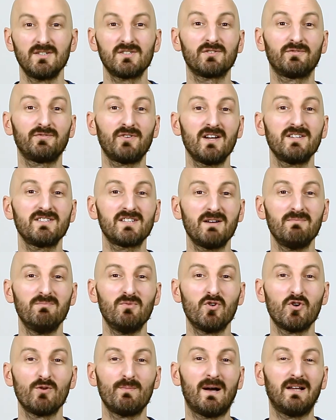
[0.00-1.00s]
To find out
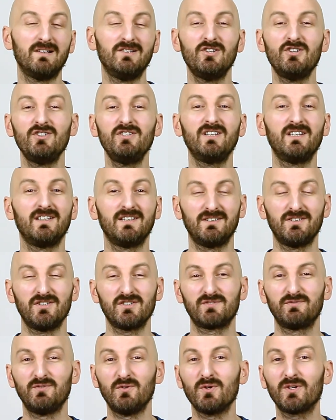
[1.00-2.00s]
more about learning
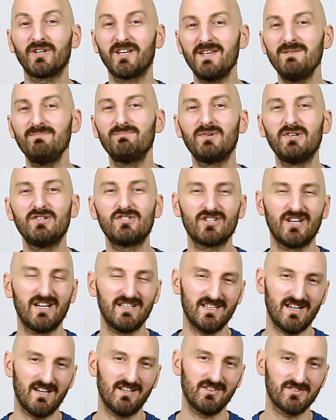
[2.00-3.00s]
English for Cambridge and
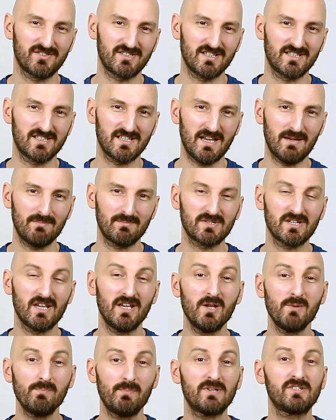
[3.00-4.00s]
IELTS exams,
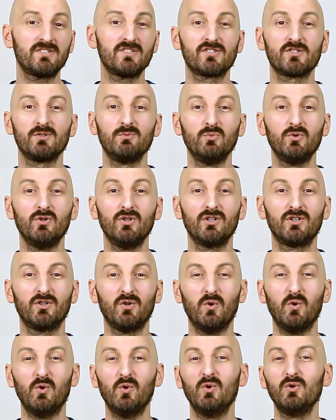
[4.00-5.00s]
business and
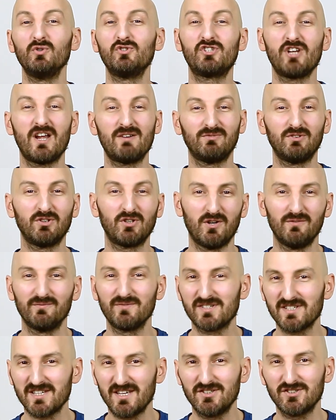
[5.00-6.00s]
work, or general
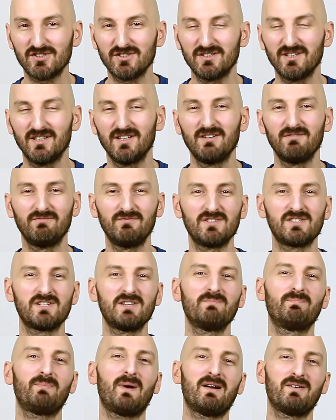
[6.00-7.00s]
conversation,
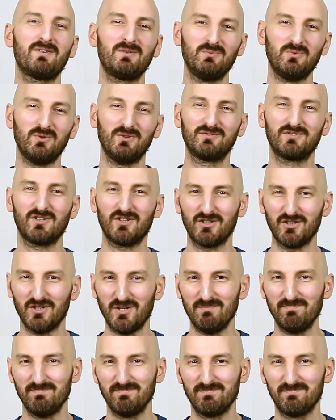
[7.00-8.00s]
visit
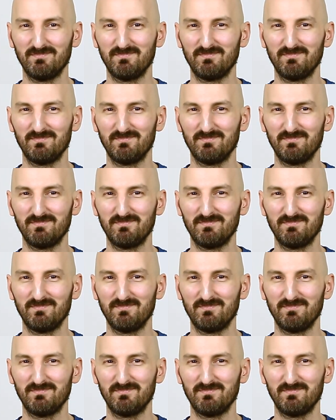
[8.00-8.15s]
ParrotandWolf.com.